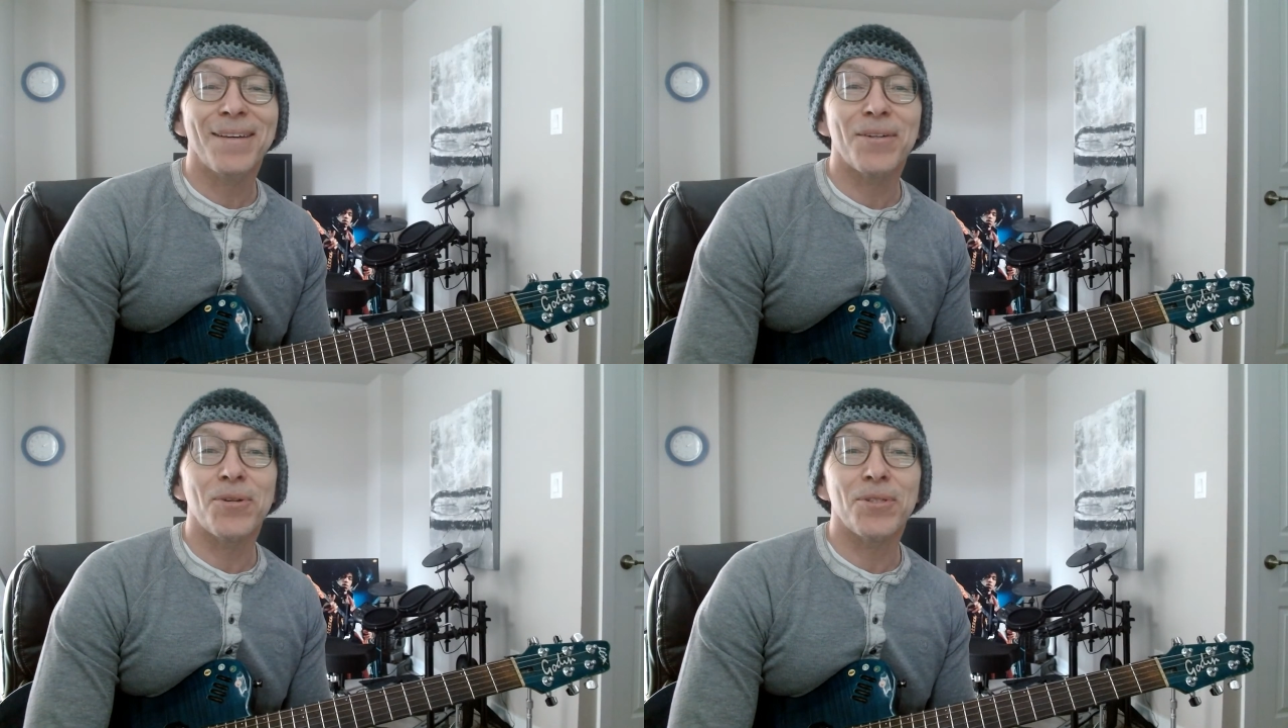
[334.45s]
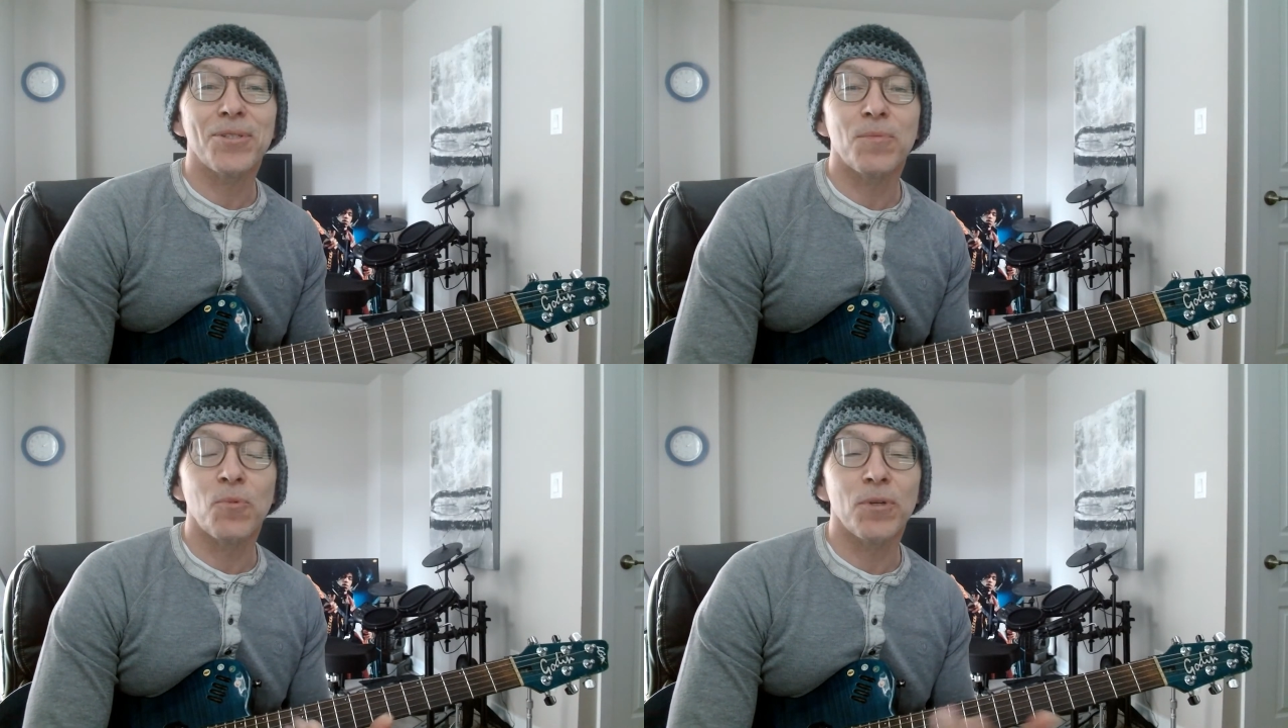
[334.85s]
Of
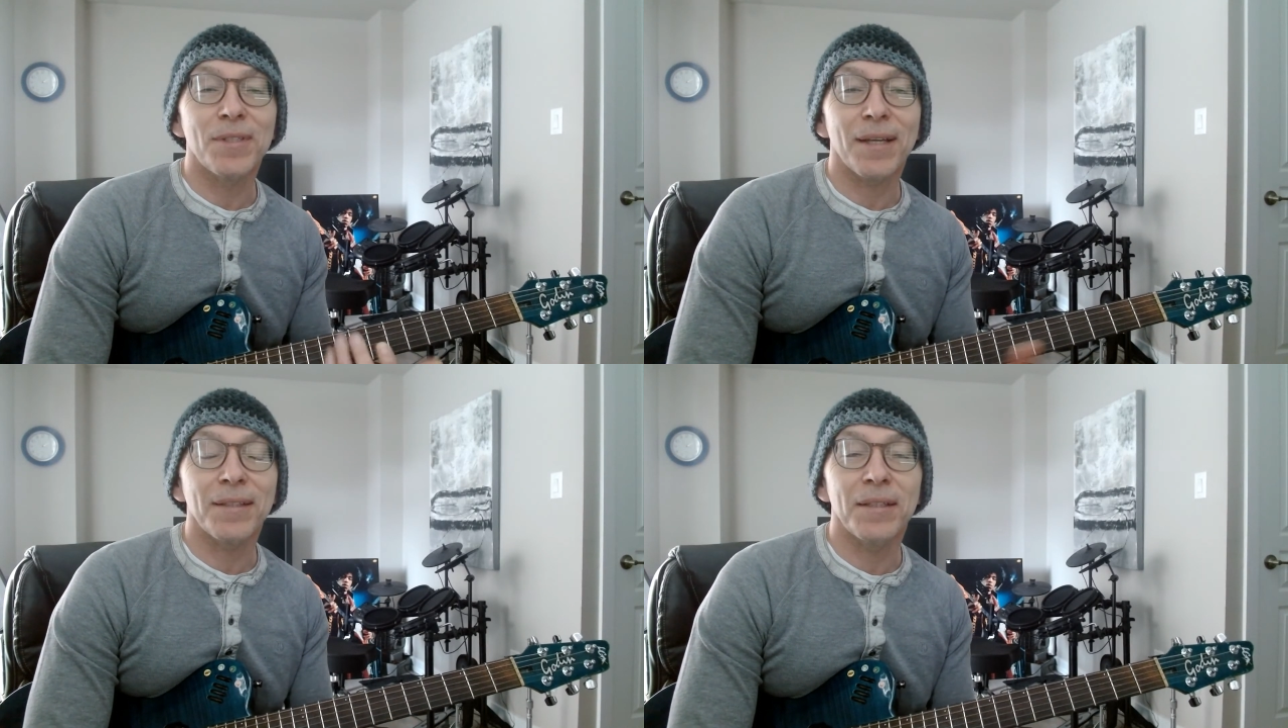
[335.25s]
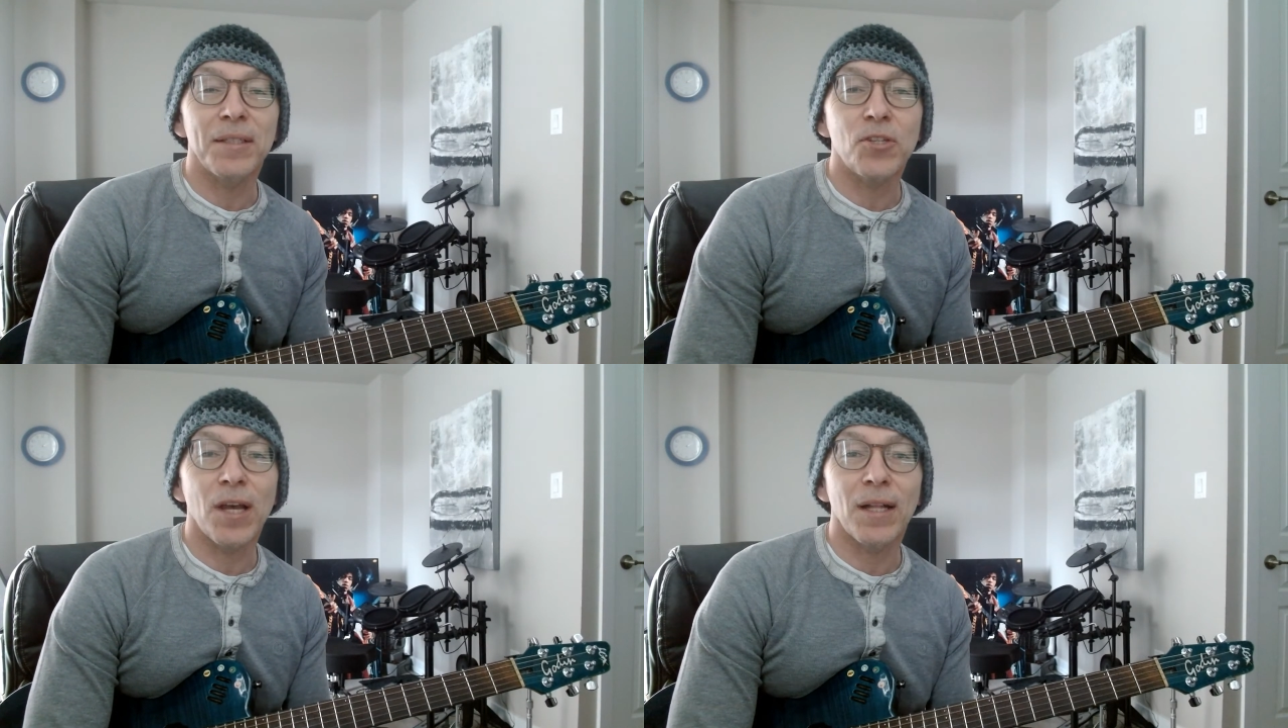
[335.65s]
course, it's more
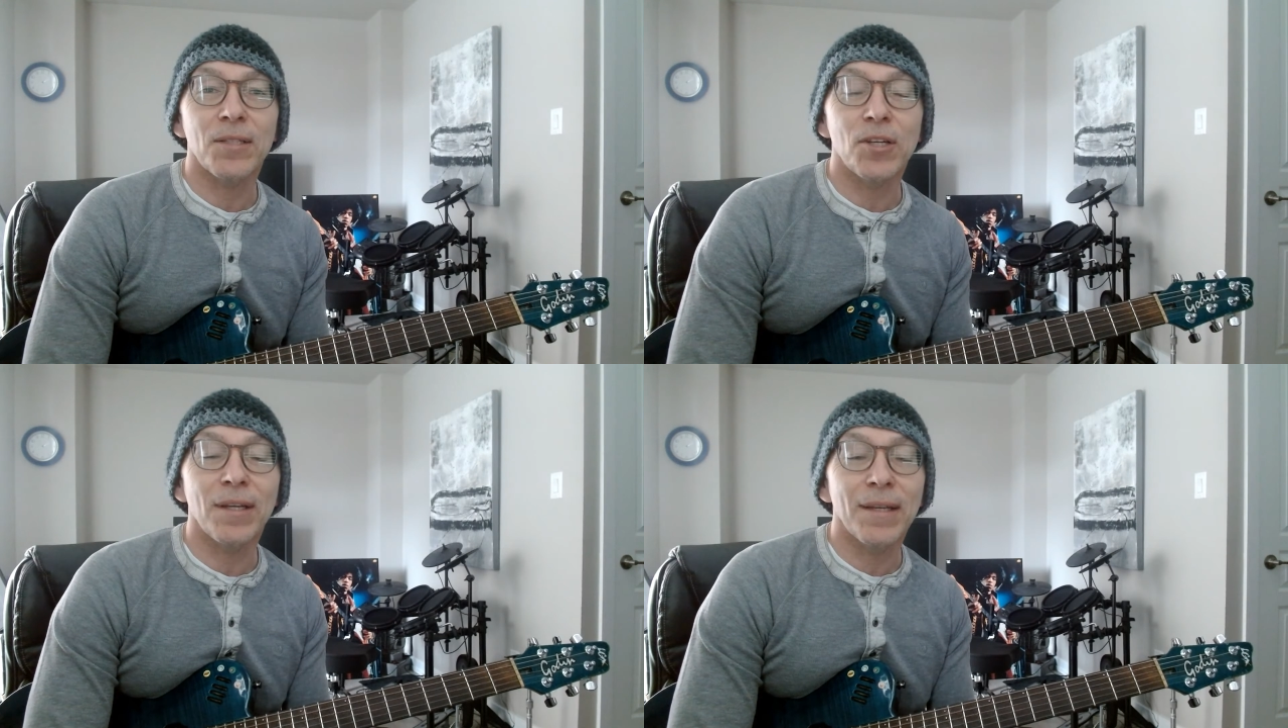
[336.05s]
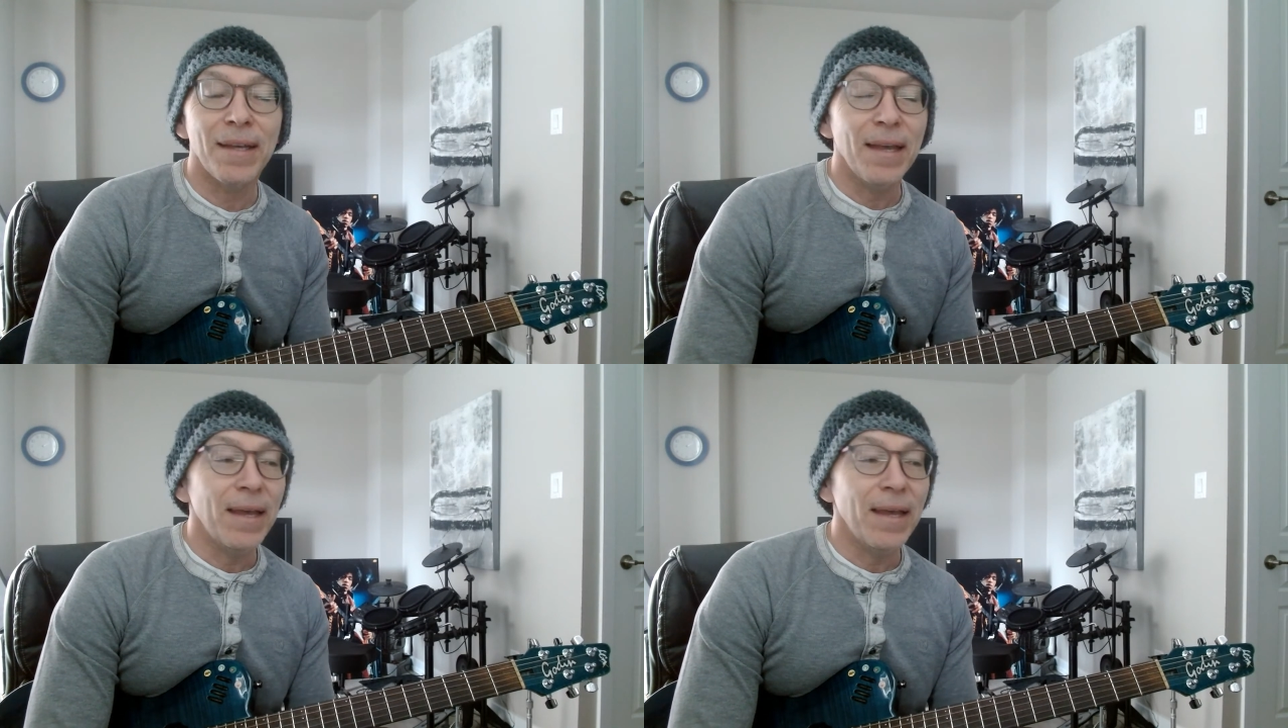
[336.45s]
technically challenging.